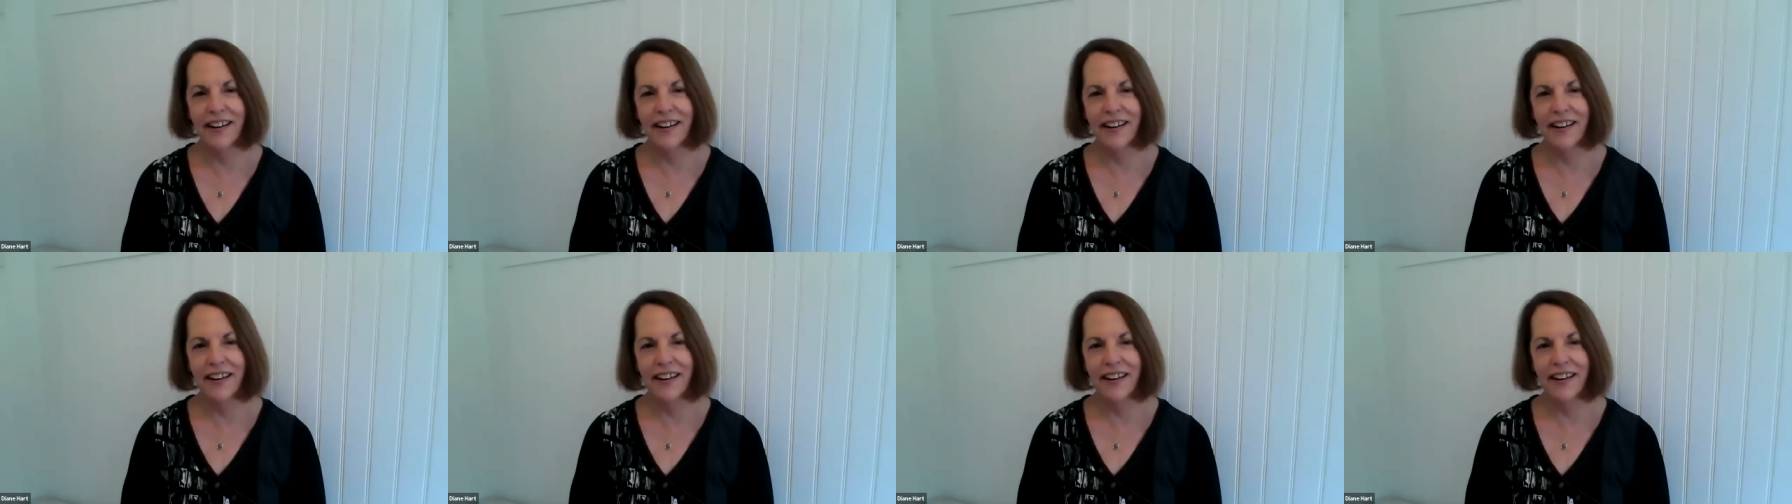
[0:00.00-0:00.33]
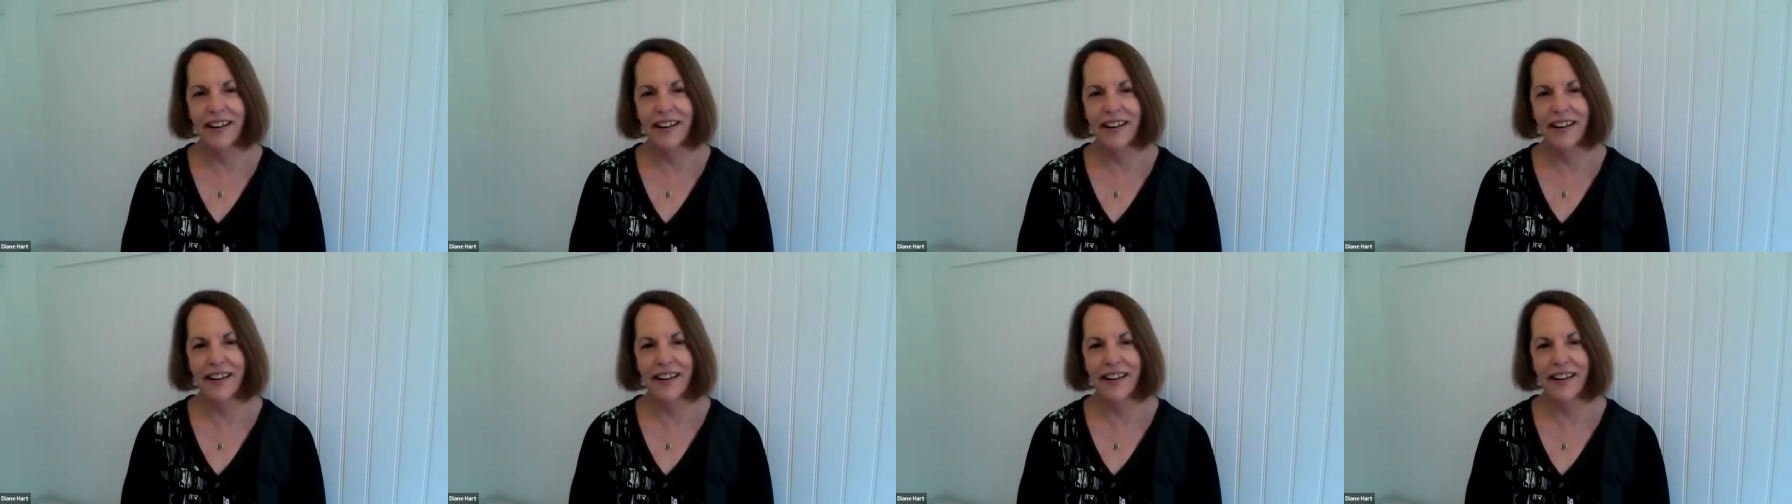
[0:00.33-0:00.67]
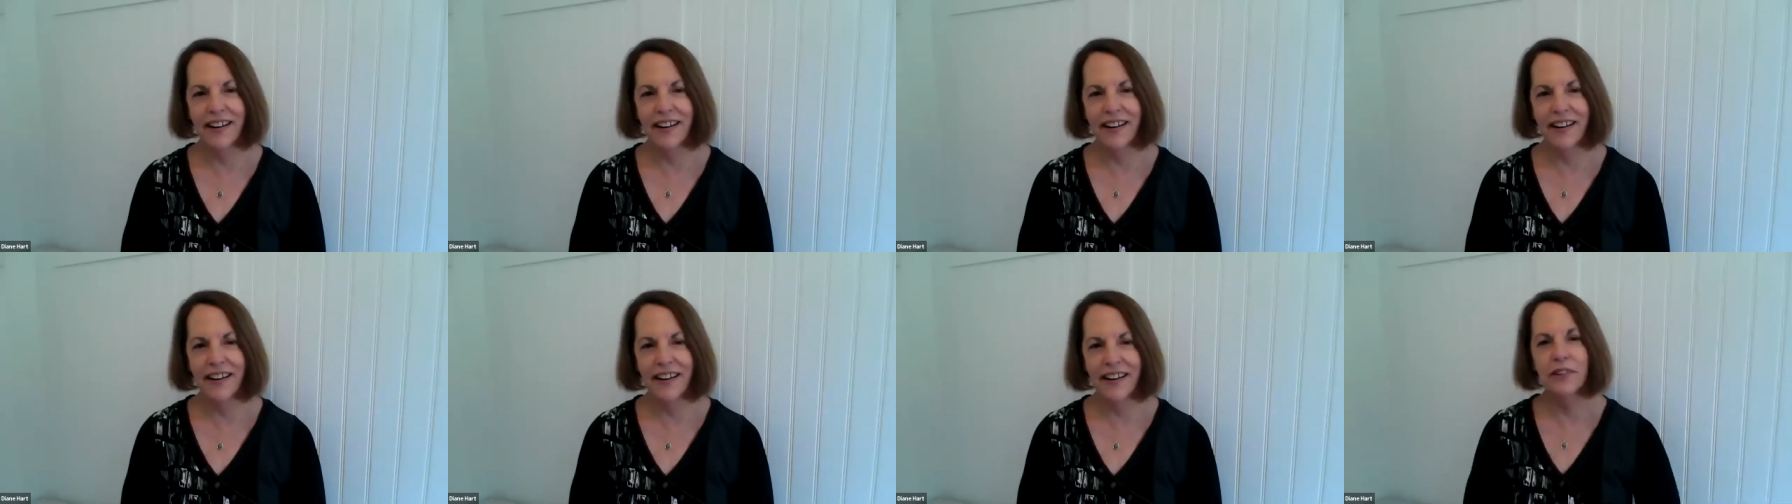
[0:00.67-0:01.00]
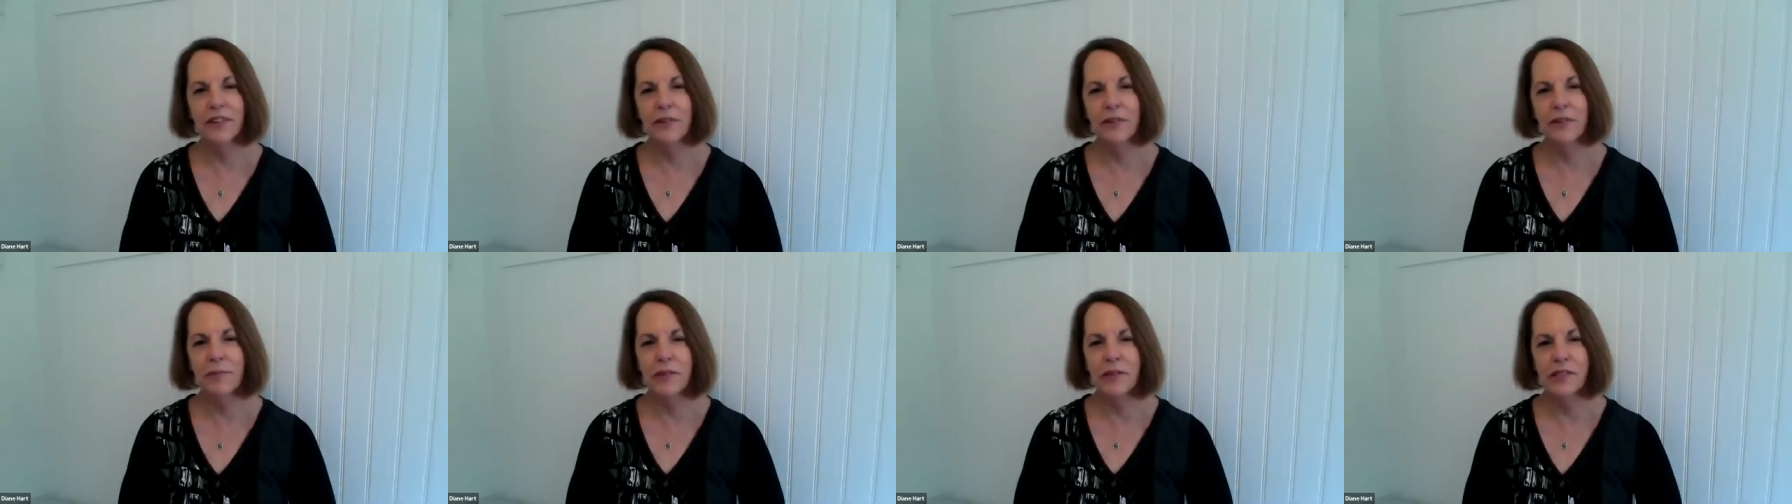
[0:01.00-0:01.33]
I'm the
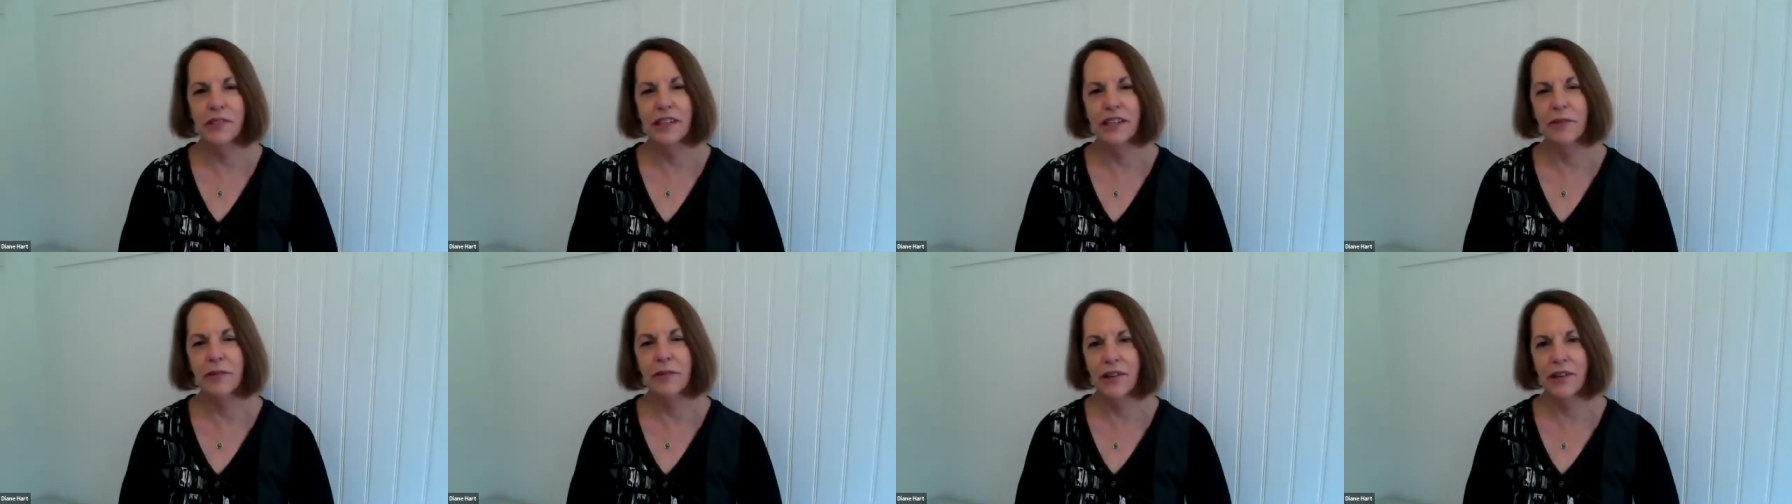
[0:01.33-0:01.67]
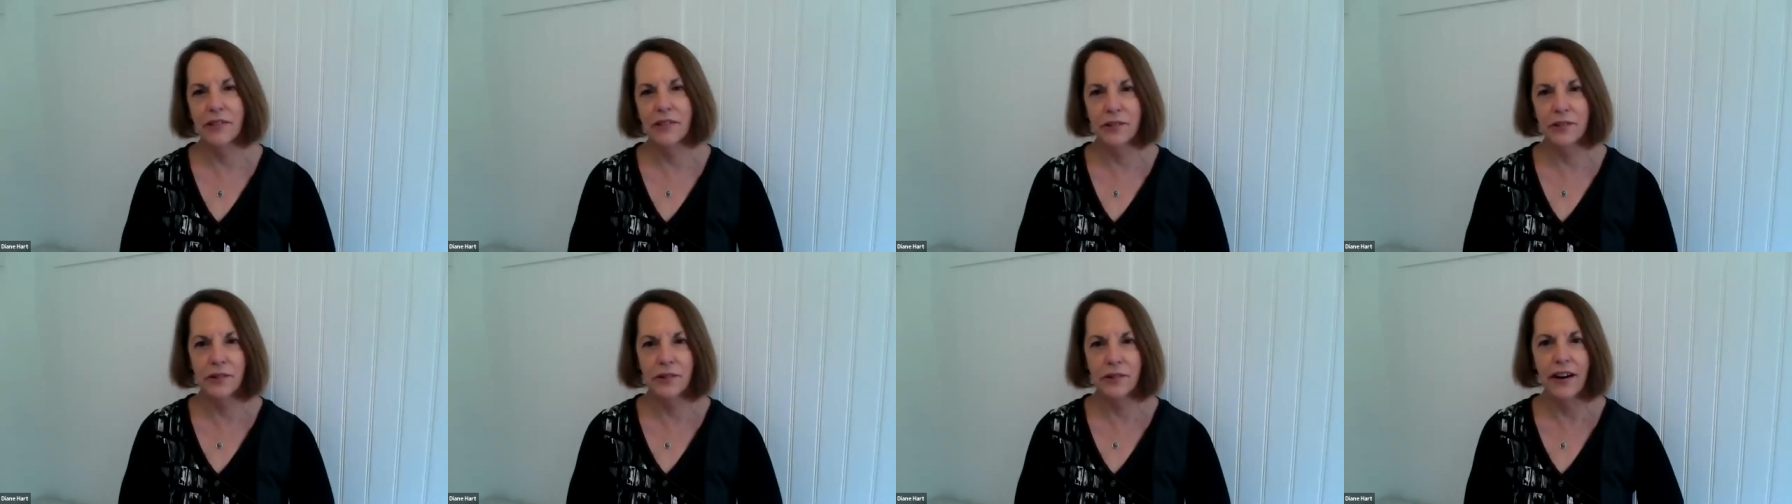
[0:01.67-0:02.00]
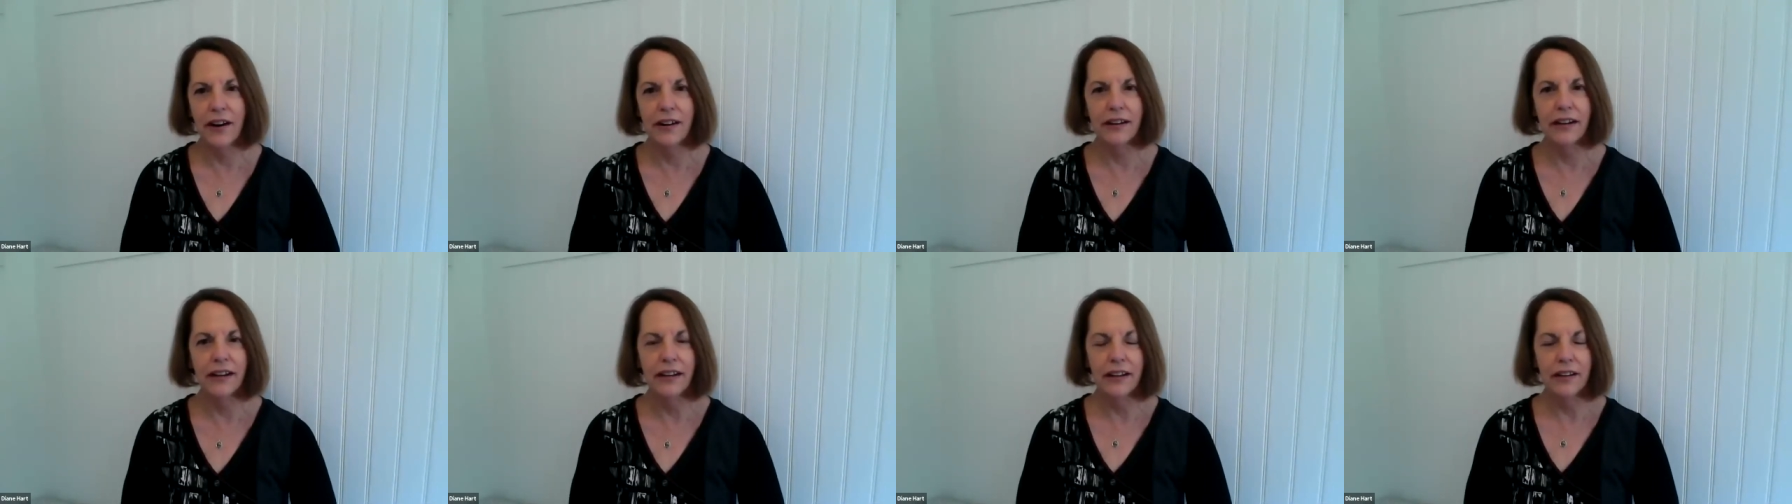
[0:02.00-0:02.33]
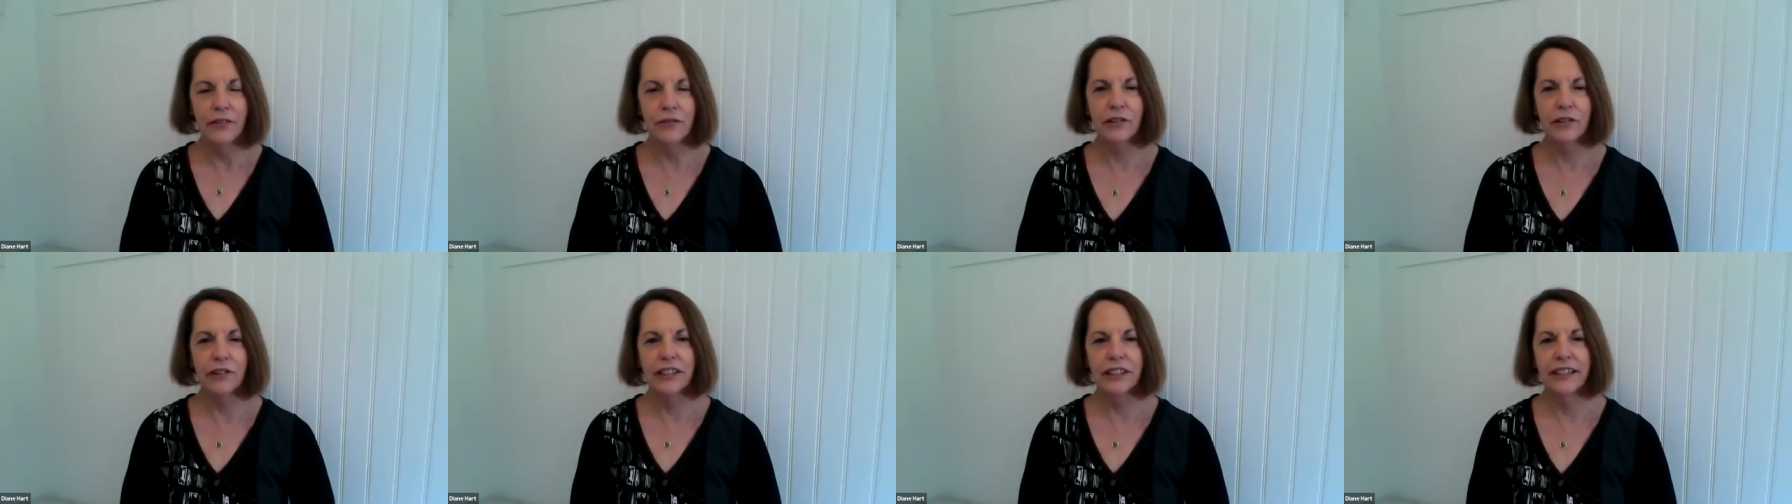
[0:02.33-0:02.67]
senior museum
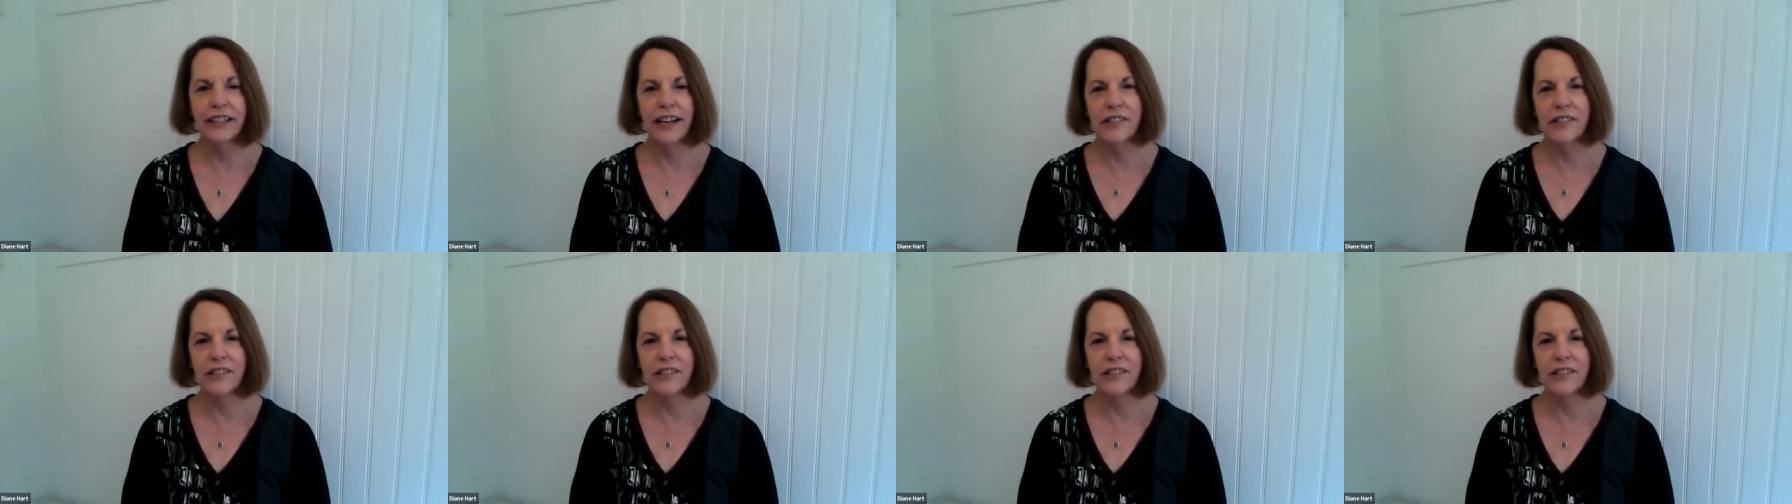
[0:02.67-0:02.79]
registrar